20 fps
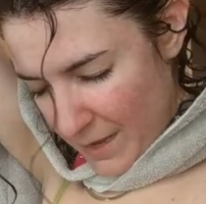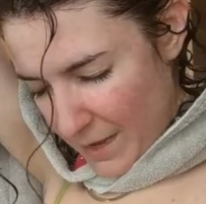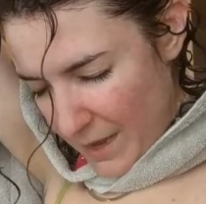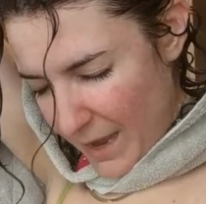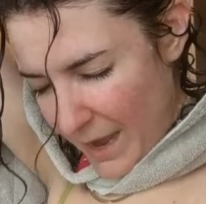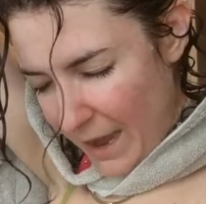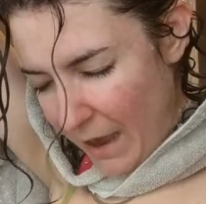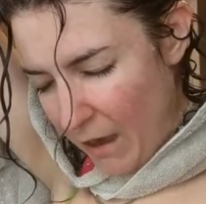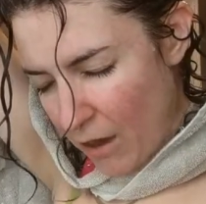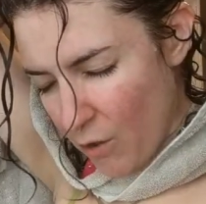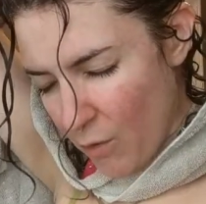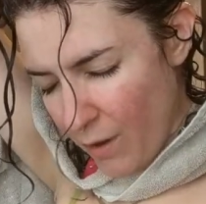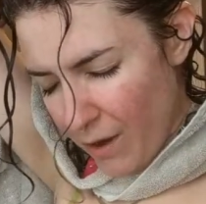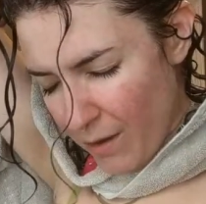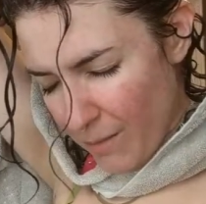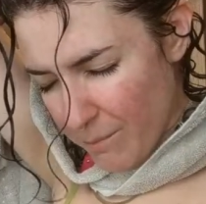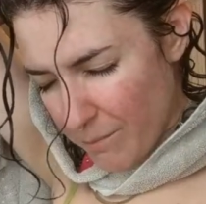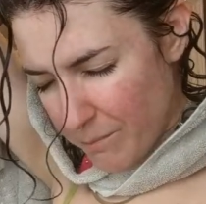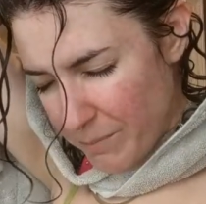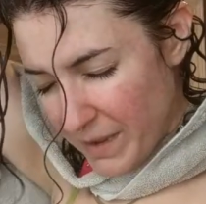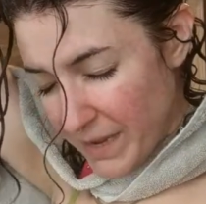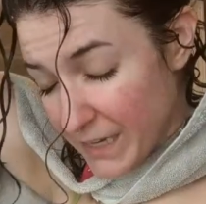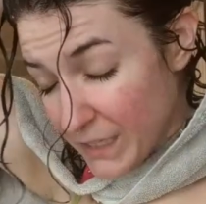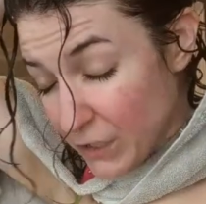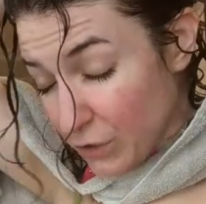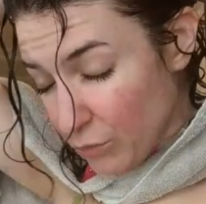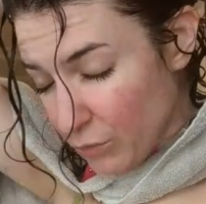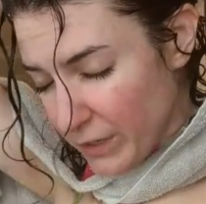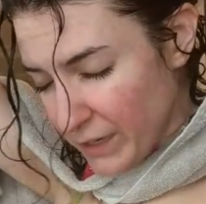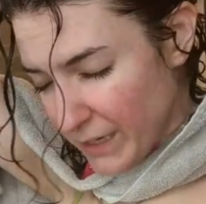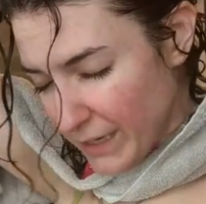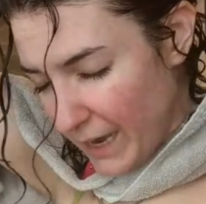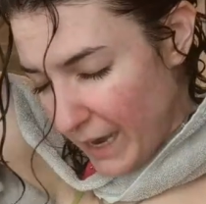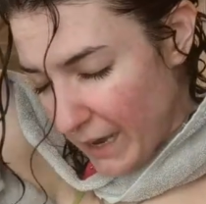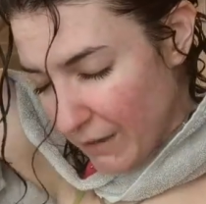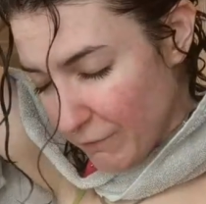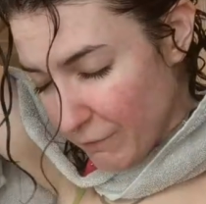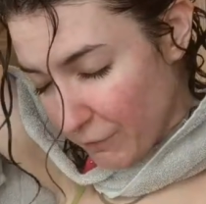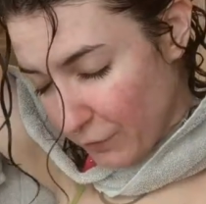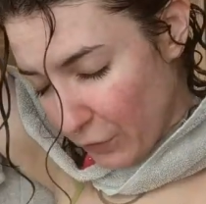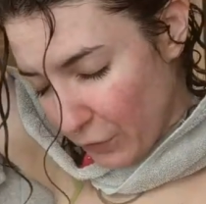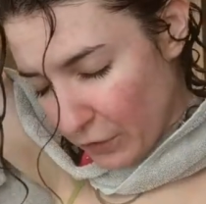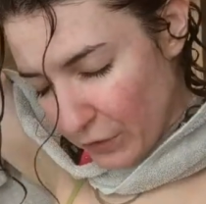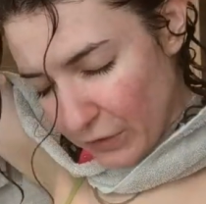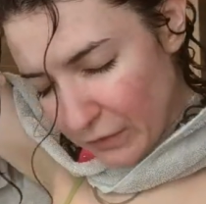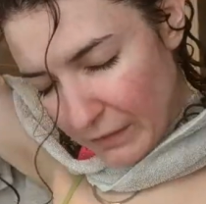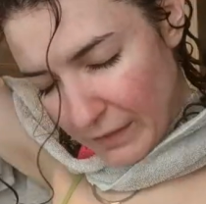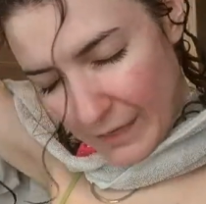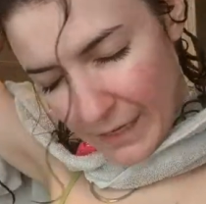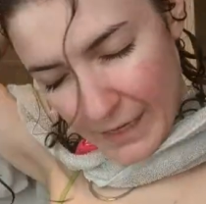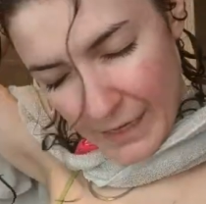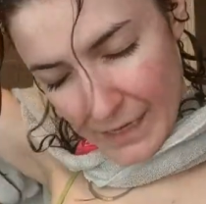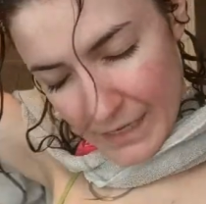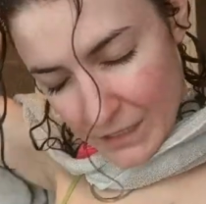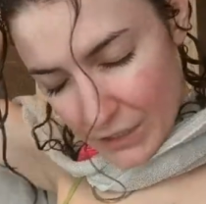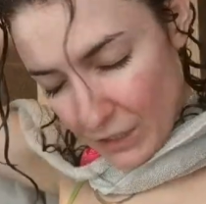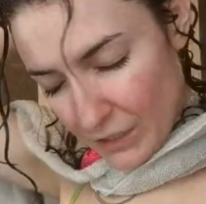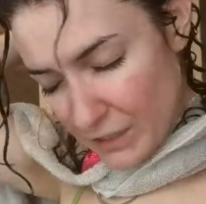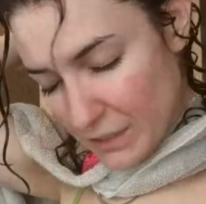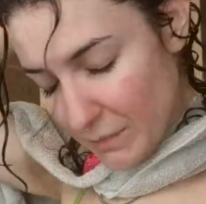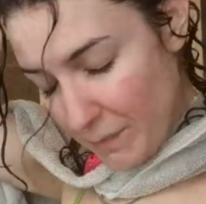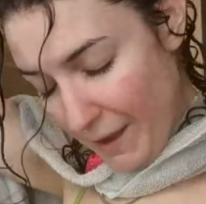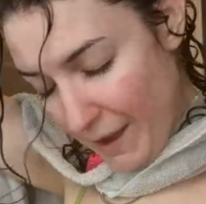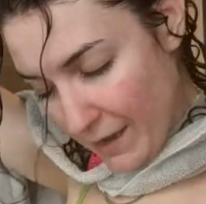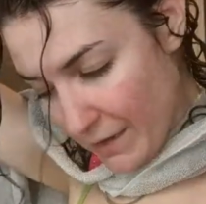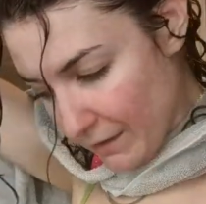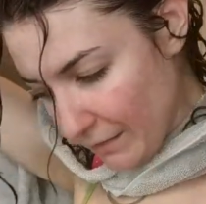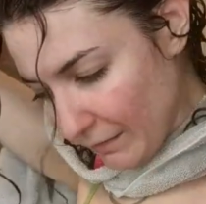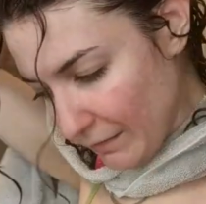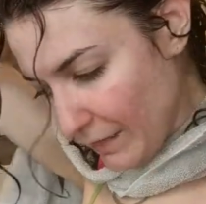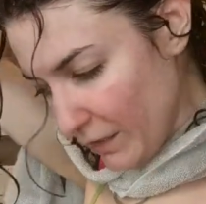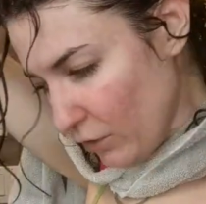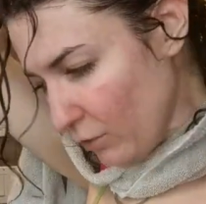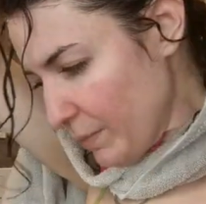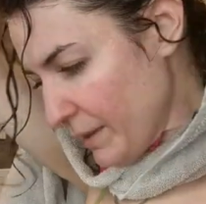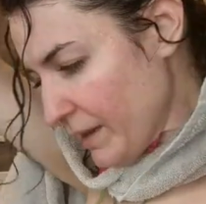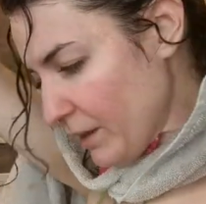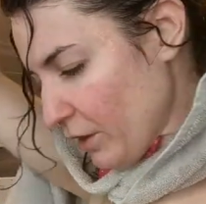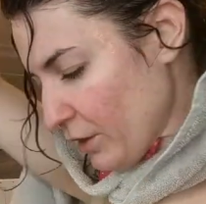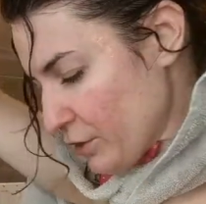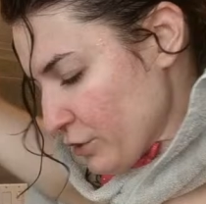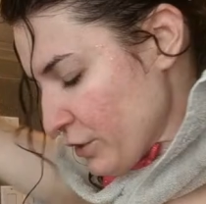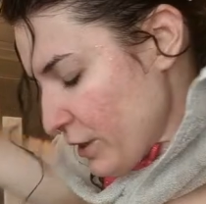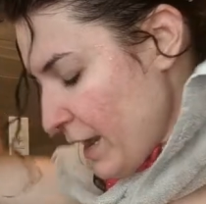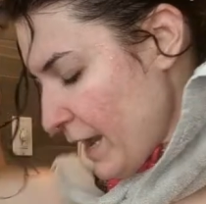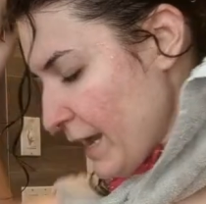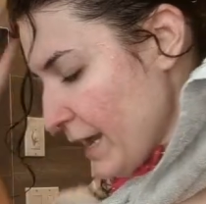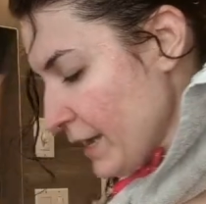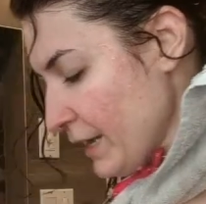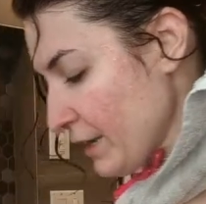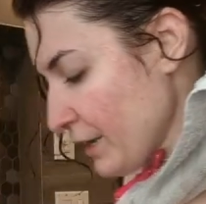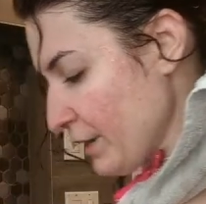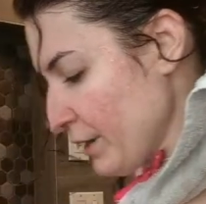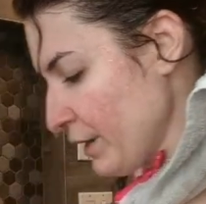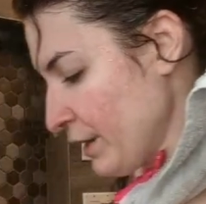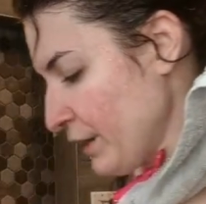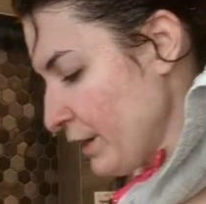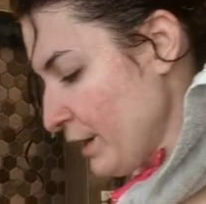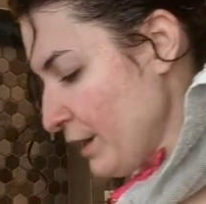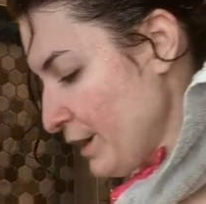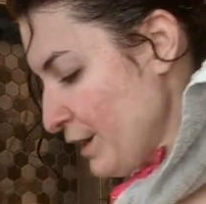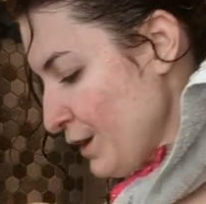how big you can get it vertically is going to depend a little bit on your hair.